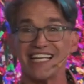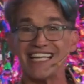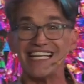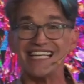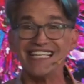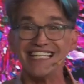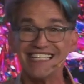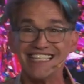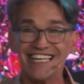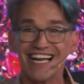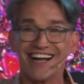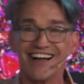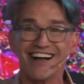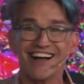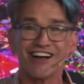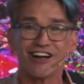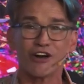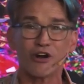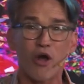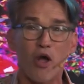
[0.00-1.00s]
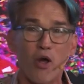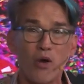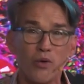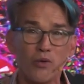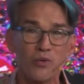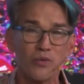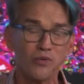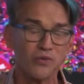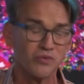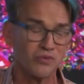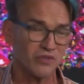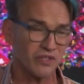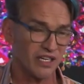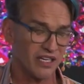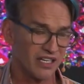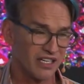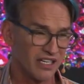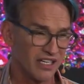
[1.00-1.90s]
in our own